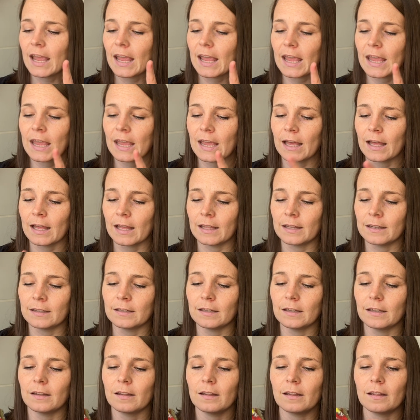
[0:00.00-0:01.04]
And
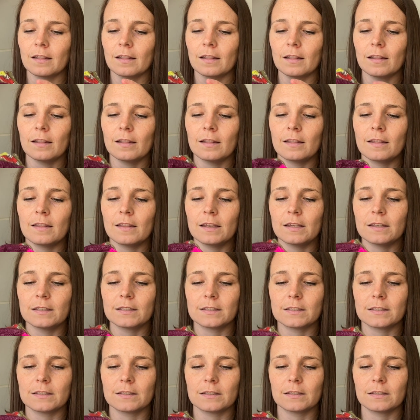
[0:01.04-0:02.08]

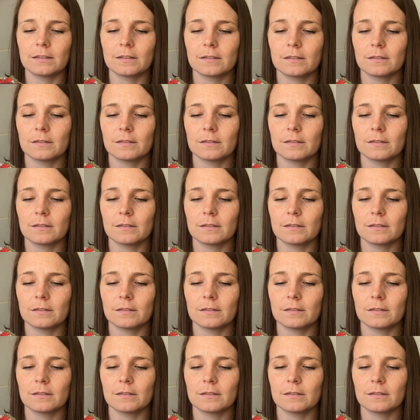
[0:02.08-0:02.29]
this